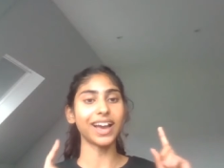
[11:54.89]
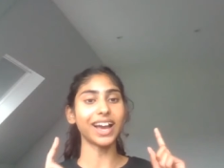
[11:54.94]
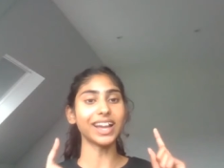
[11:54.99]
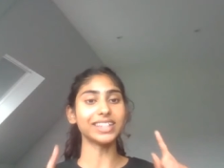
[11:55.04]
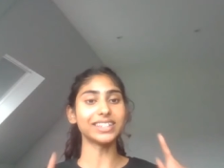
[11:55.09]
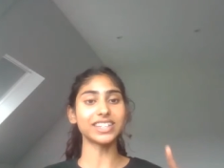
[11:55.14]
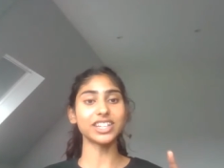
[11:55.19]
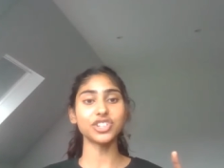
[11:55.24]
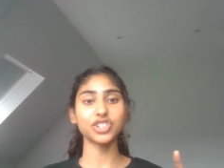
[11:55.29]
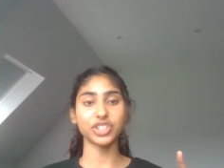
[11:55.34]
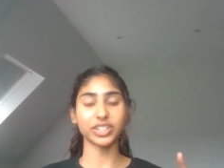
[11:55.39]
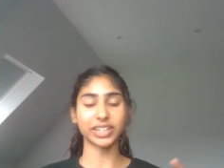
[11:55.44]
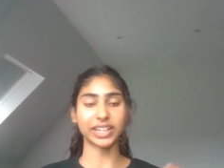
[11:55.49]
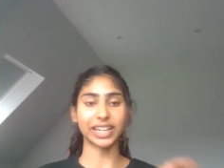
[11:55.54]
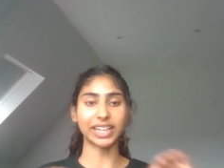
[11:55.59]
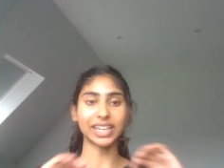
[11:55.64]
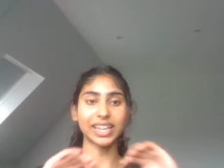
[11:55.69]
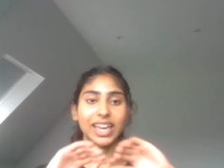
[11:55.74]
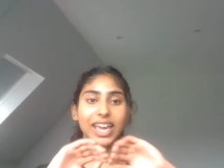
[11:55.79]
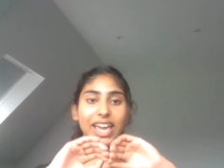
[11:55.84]

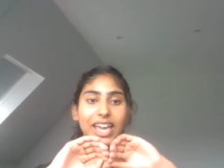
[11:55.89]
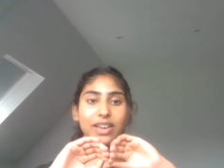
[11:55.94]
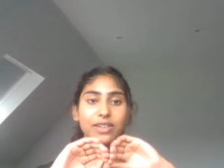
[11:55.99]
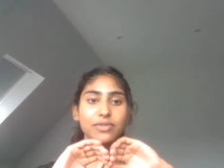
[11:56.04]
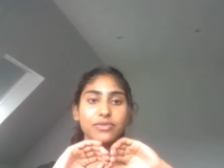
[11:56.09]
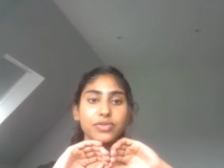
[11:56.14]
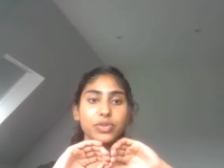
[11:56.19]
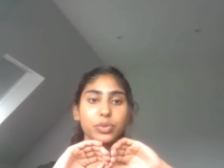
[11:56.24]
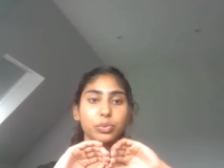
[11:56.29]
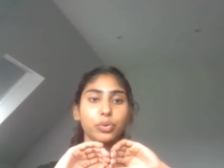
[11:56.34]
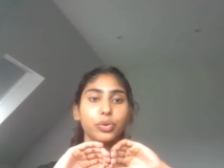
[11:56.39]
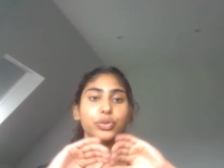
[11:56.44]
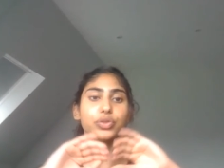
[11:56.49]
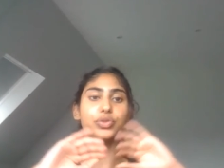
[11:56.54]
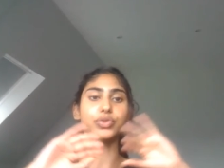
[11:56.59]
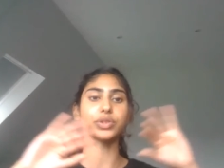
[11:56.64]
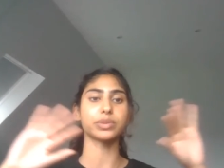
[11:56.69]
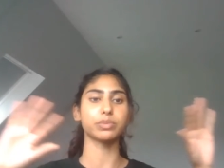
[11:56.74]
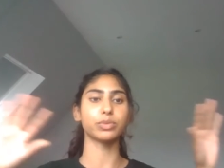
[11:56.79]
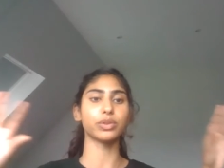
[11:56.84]
Additionally, if the
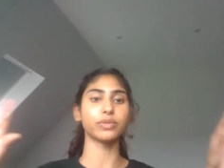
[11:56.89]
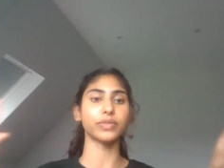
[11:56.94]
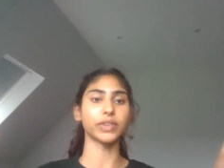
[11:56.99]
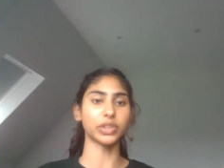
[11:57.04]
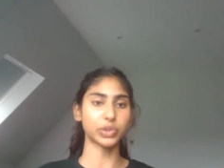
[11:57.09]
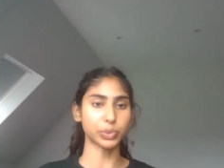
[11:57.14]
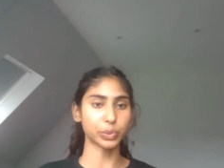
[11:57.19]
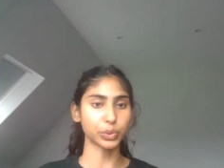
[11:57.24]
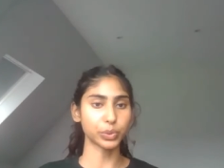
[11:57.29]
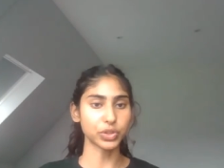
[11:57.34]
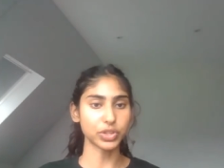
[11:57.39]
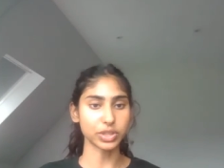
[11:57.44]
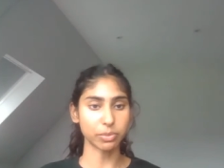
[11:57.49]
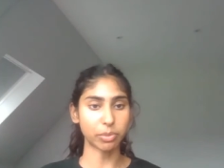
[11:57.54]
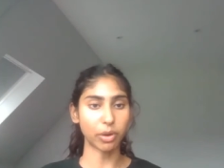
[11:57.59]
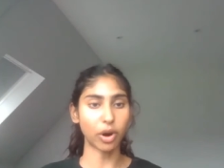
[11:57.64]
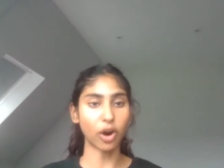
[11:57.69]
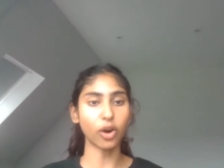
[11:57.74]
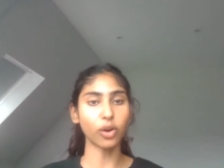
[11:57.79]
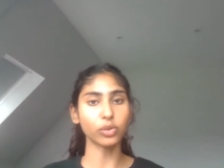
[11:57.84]
water is moving towards the
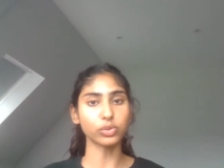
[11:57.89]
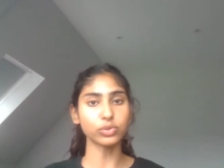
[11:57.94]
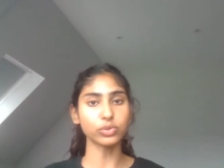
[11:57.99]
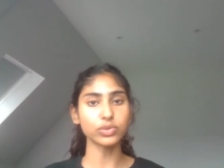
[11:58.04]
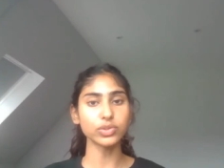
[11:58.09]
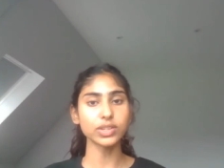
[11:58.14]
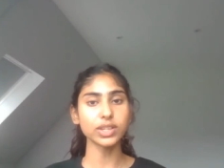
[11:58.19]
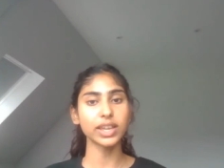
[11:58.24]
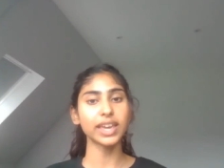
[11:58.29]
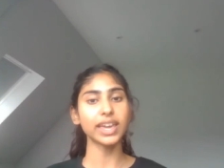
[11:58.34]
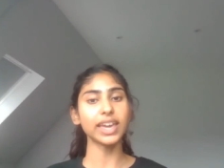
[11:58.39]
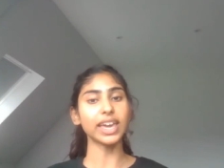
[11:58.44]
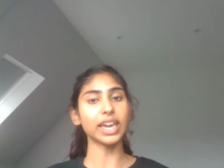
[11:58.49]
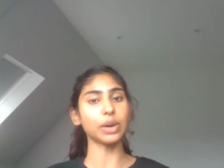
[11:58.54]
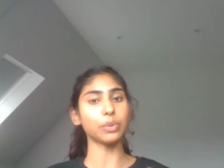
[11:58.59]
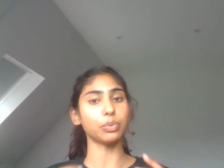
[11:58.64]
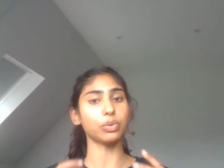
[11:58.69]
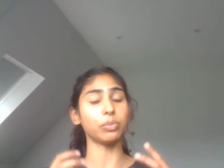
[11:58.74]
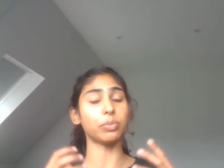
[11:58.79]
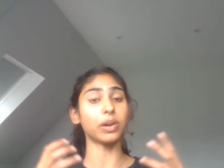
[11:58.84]
poles,
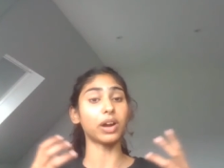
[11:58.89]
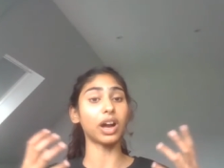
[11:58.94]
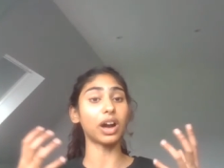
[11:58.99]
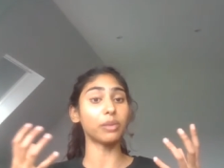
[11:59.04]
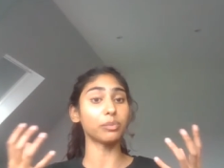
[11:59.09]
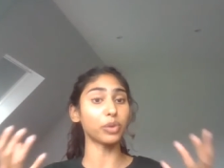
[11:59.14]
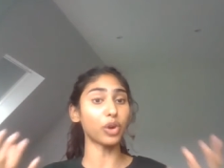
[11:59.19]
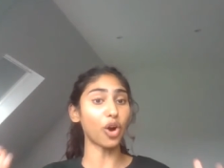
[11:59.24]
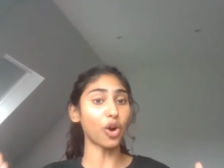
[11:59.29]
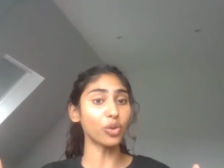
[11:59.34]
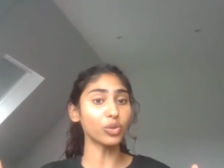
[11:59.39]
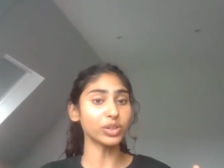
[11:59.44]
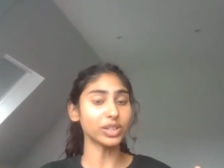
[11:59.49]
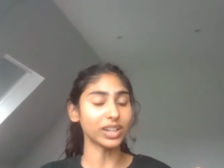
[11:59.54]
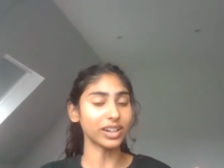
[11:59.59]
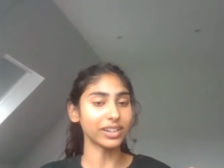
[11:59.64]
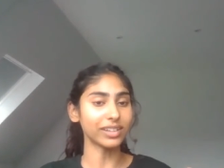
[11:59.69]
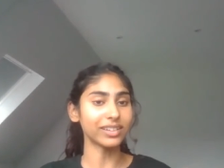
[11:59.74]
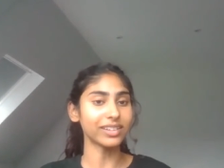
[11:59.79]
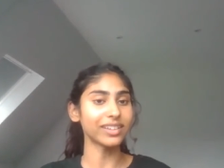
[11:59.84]
it will become
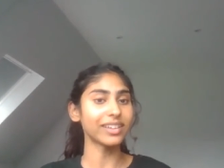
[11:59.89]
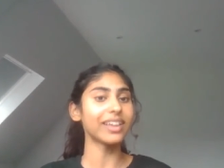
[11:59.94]
colder.